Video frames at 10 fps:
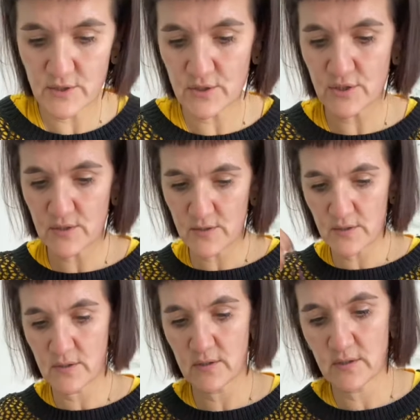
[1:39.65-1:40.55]
just
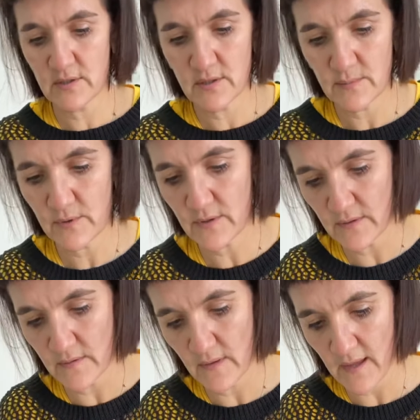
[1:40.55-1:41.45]
put it
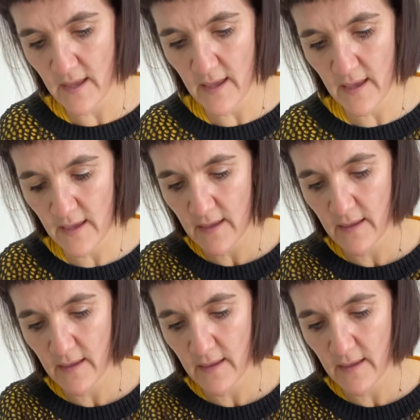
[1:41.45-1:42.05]
in there